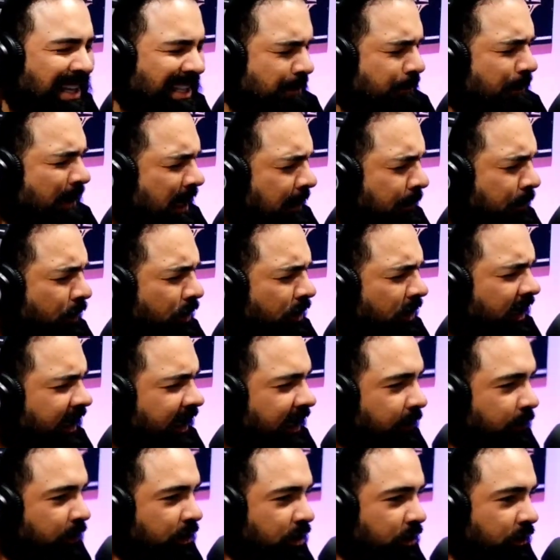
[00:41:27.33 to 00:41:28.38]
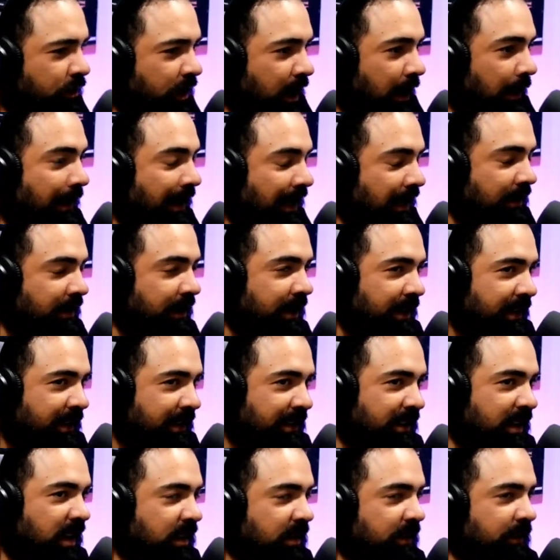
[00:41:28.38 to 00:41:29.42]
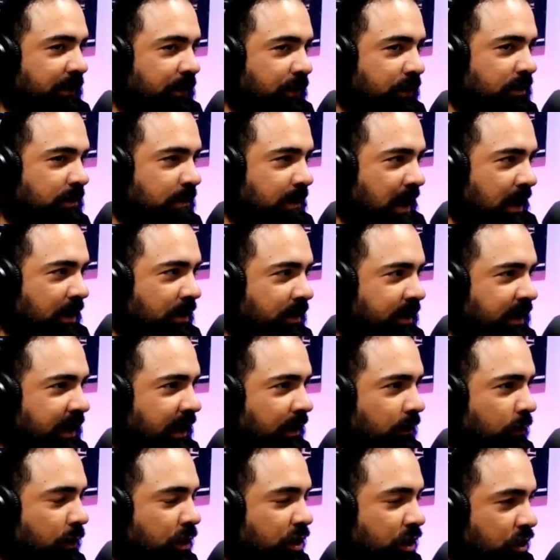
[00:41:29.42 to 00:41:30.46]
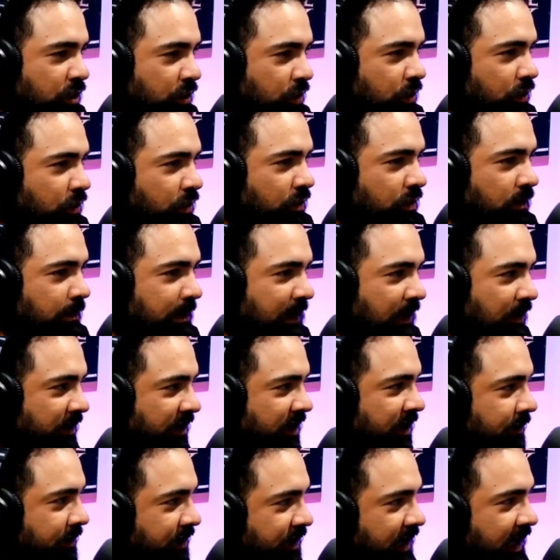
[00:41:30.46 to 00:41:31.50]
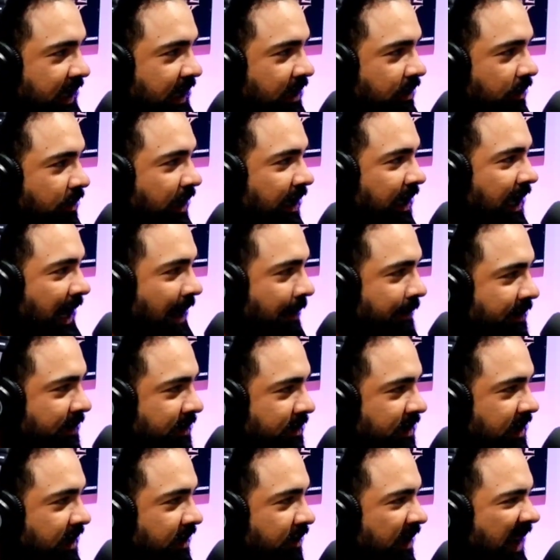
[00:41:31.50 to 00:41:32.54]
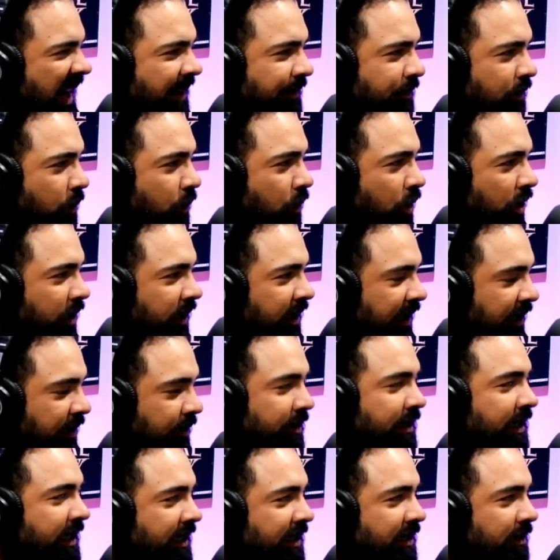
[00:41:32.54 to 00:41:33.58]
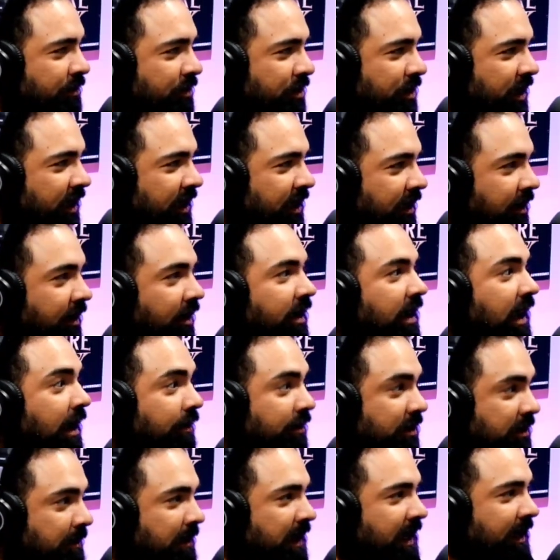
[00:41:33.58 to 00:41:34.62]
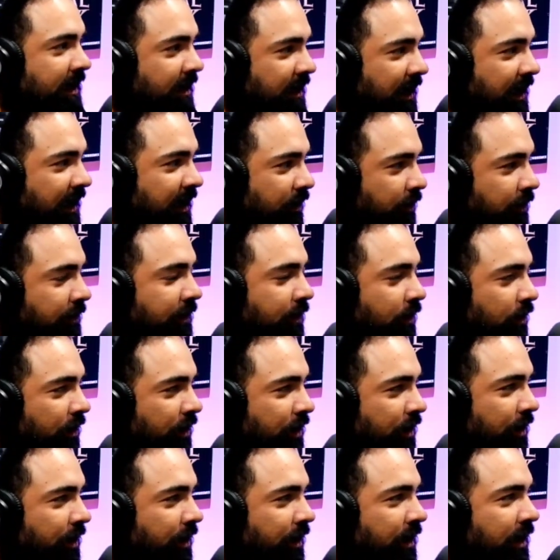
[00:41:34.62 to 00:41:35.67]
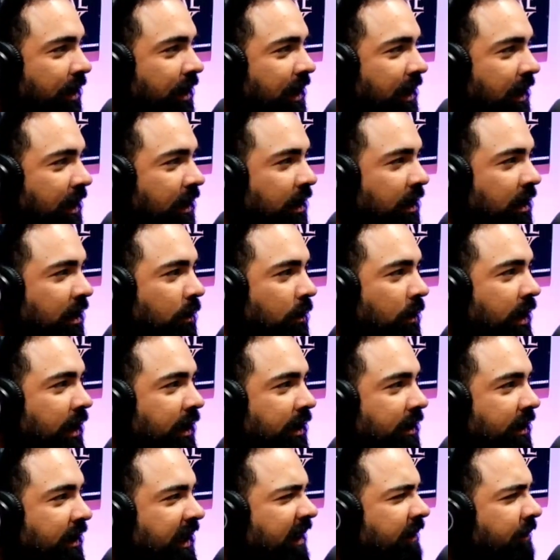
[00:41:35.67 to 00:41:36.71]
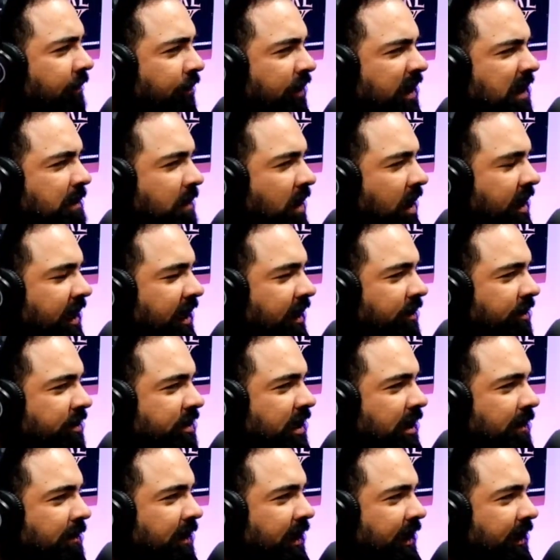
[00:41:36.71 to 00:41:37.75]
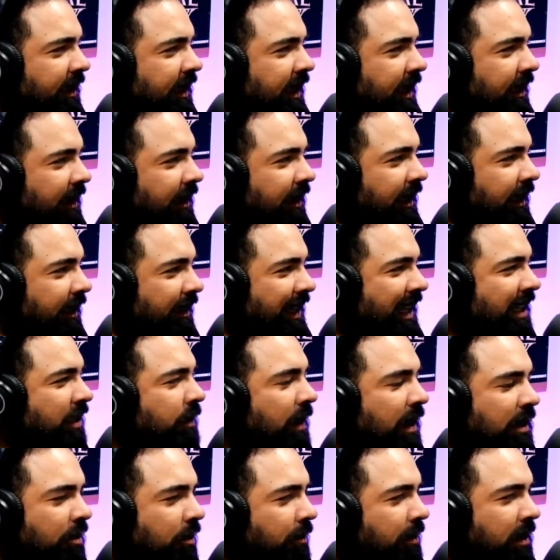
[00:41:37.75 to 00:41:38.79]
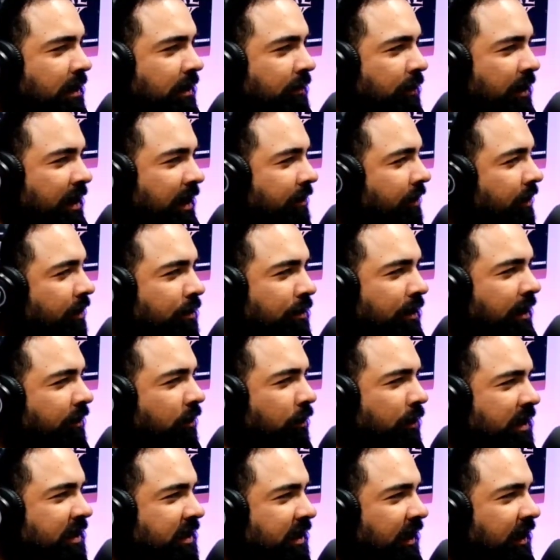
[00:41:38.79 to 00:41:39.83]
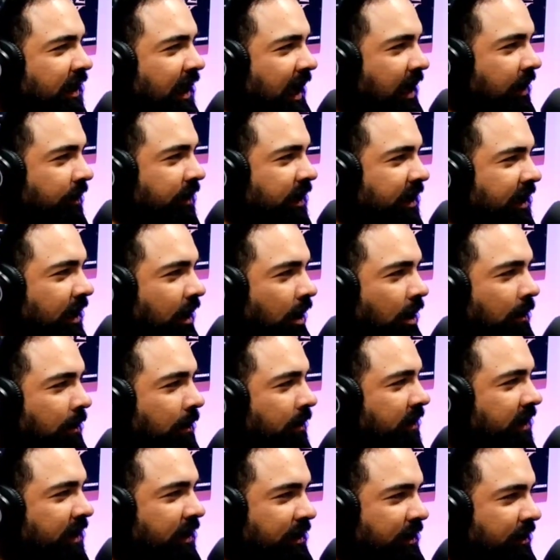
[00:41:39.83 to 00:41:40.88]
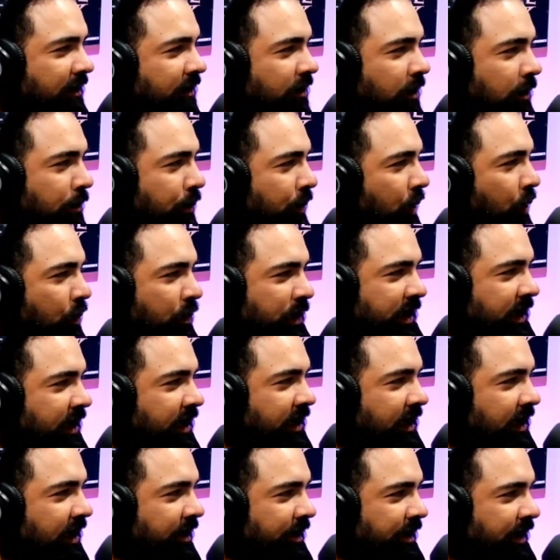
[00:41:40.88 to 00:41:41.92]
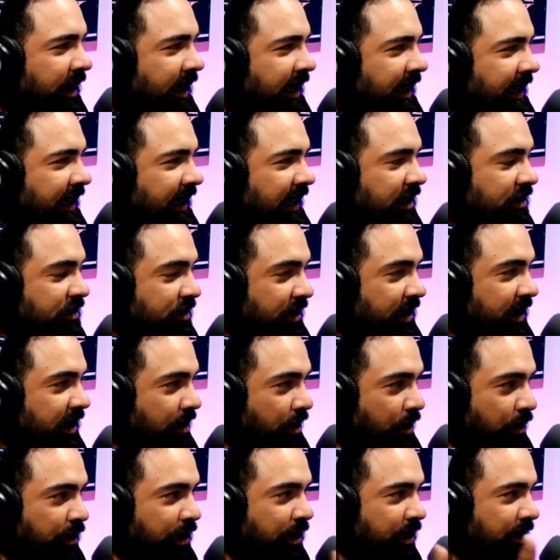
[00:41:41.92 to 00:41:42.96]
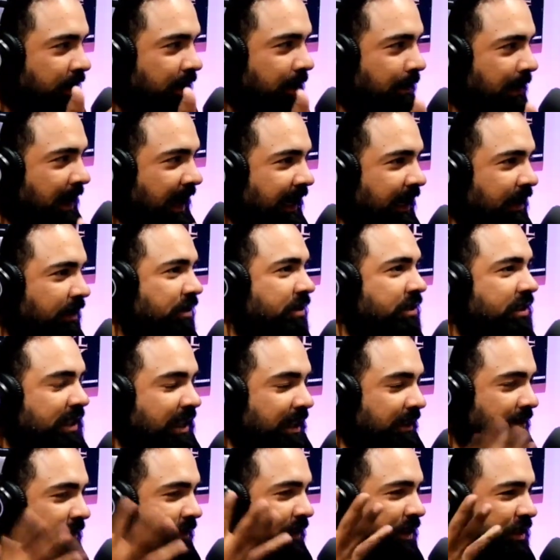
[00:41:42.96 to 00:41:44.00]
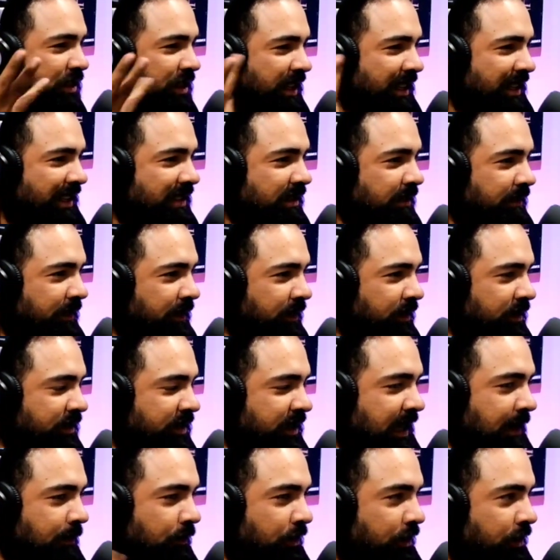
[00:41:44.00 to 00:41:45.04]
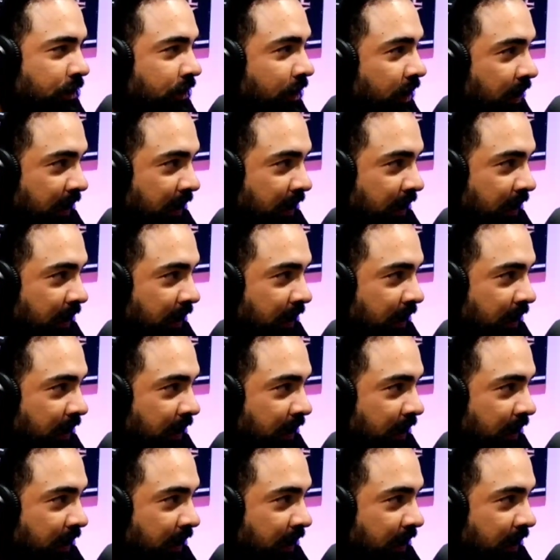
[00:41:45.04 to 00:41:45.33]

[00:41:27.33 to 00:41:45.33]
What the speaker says: as people, like when you, nothing feels better than when you build some shit or accomplish shit or after work, like you did some shit and that was me. Like you feel good when like free money or something like that. Like that's why whoever wins the lottery, they're broke within a year because you didn't earn it, you didn't make it, you just get free shit. It doesn't feel the same.